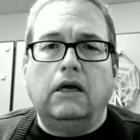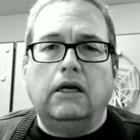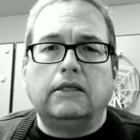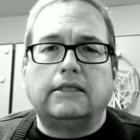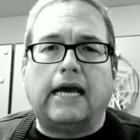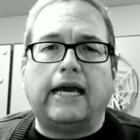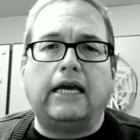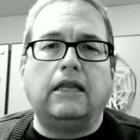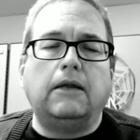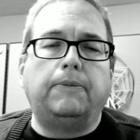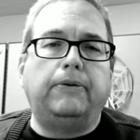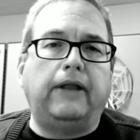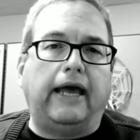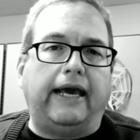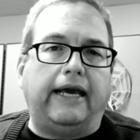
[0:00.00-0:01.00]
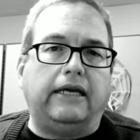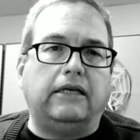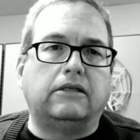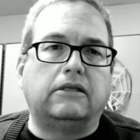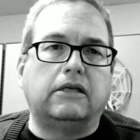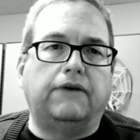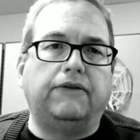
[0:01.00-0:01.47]
Taking the
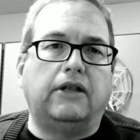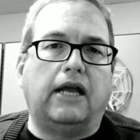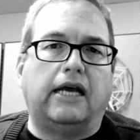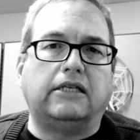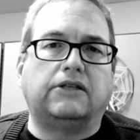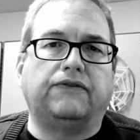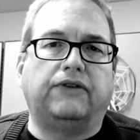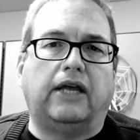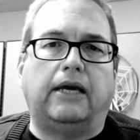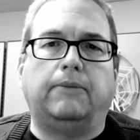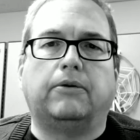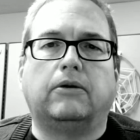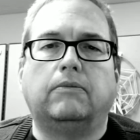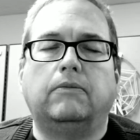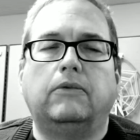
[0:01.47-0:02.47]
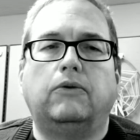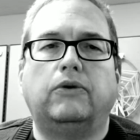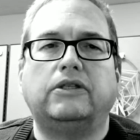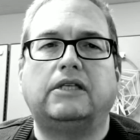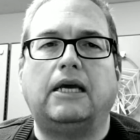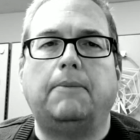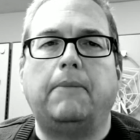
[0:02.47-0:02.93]
place of the Knights of Labor
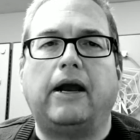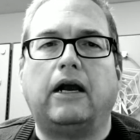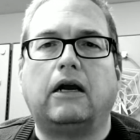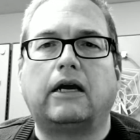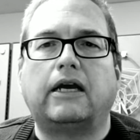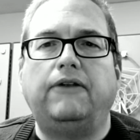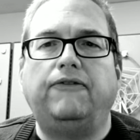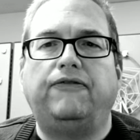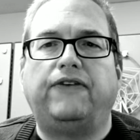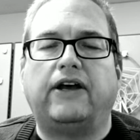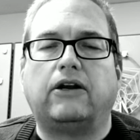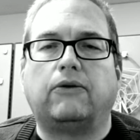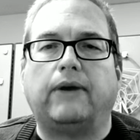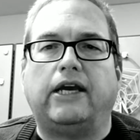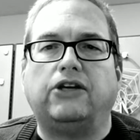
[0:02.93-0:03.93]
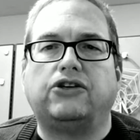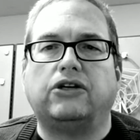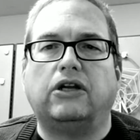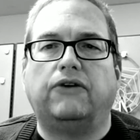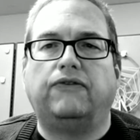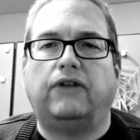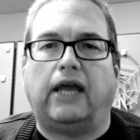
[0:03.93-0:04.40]
was the American Federation
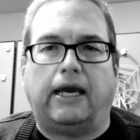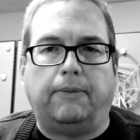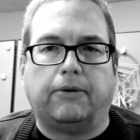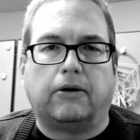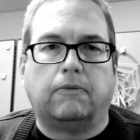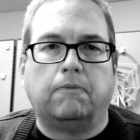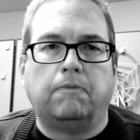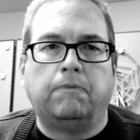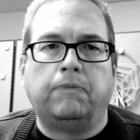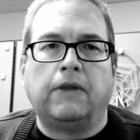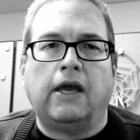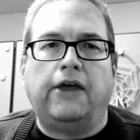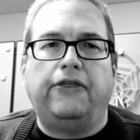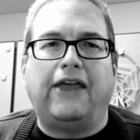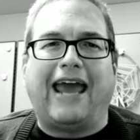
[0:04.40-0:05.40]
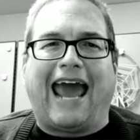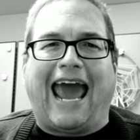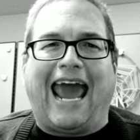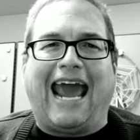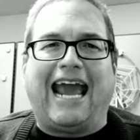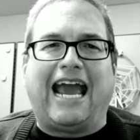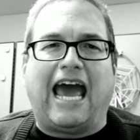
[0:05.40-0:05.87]
of Labor, the
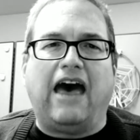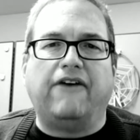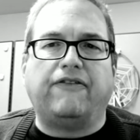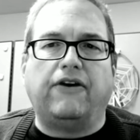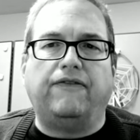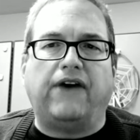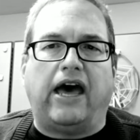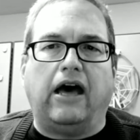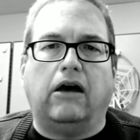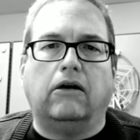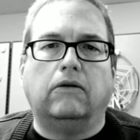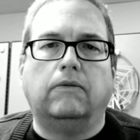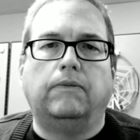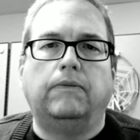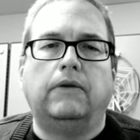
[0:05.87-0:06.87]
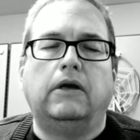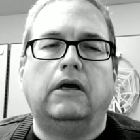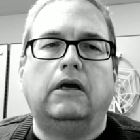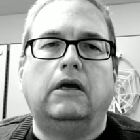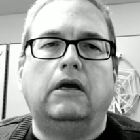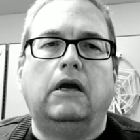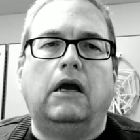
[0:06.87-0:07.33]
AFL.
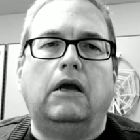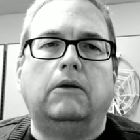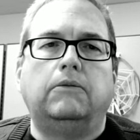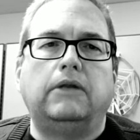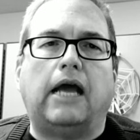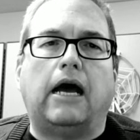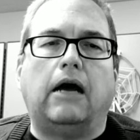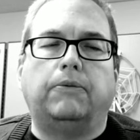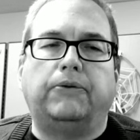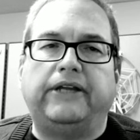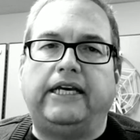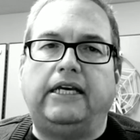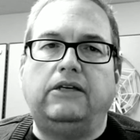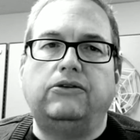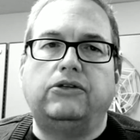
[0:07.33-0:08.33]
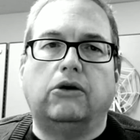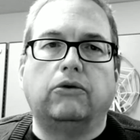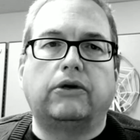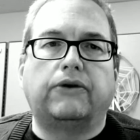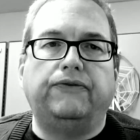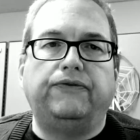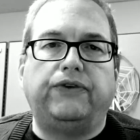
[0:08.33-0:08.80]
Now, please don't
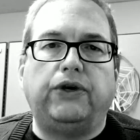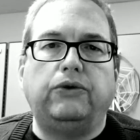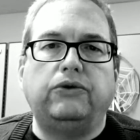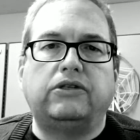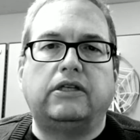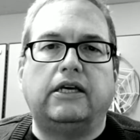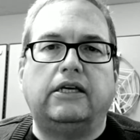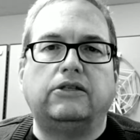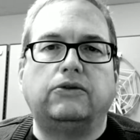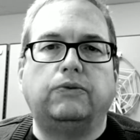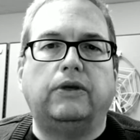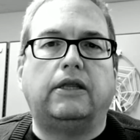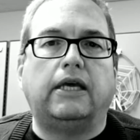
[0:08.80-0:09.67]
confuse this with the